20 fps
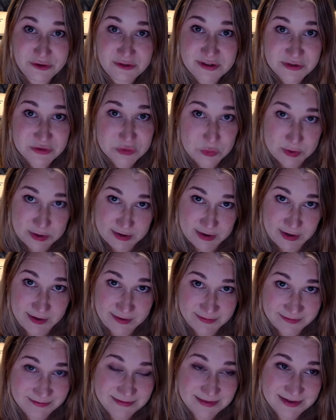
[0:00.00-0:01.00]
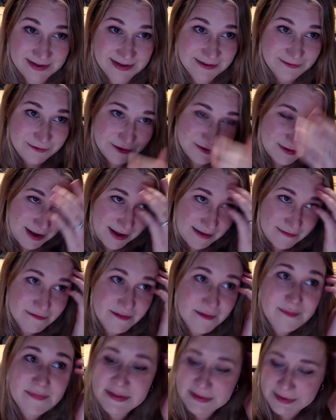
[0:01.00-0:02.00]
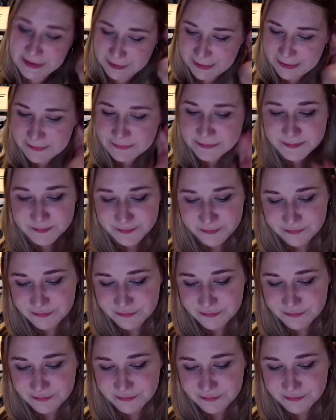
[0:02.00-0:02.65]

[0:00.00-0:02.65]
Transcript: disorder. And if you're not familiar,